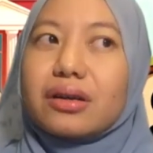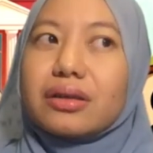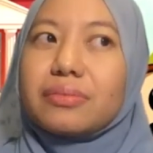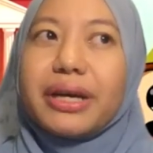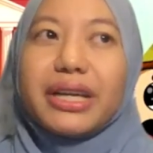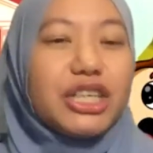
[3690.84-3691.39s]

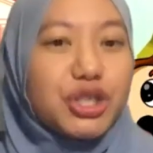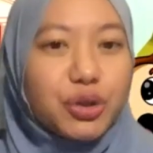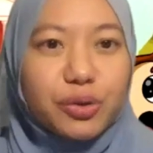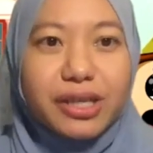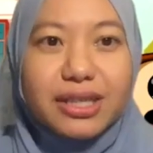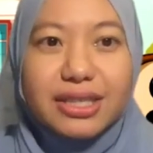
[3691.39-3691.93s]
but
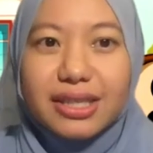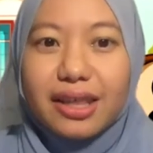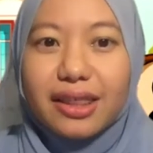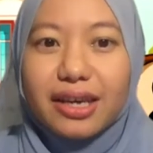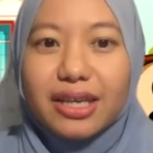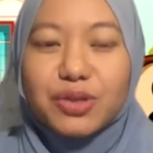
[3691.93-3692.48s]
insurance,
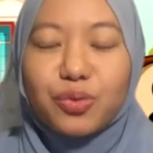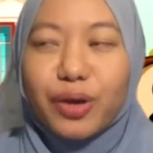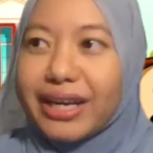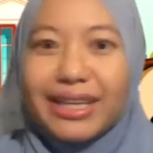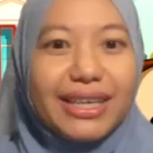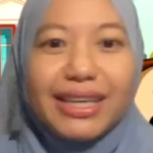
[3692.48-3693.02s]
there's
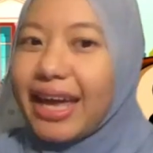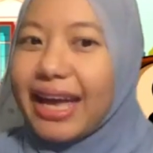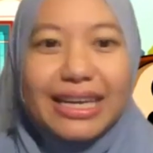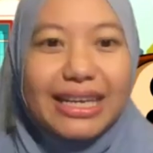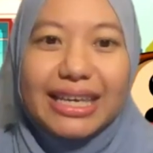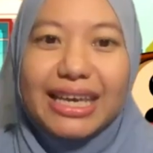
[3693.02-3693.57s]
rarely
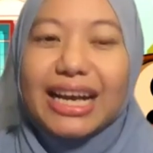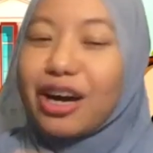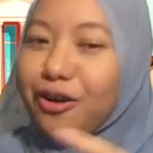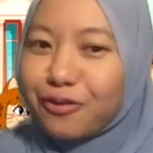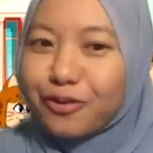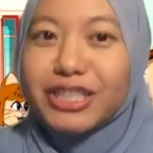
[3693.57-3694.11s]
any
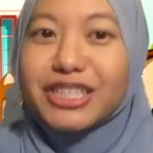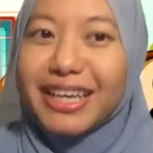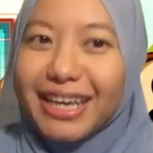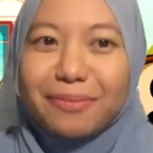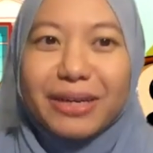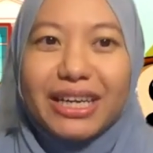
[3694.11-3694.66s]
coverage
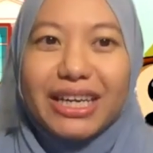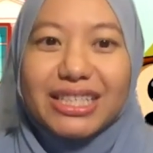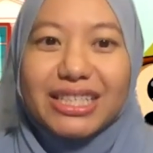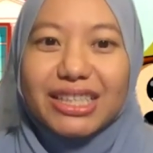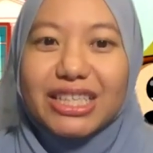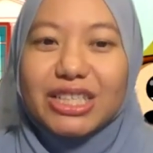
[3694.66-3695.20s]
in
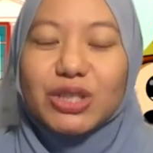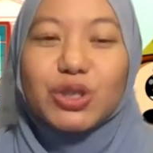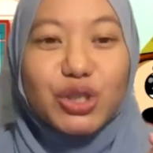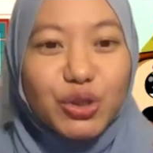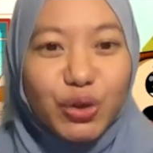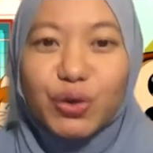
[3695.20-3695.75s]
Malaysia. So
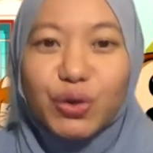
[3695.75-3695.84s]
just so mm. you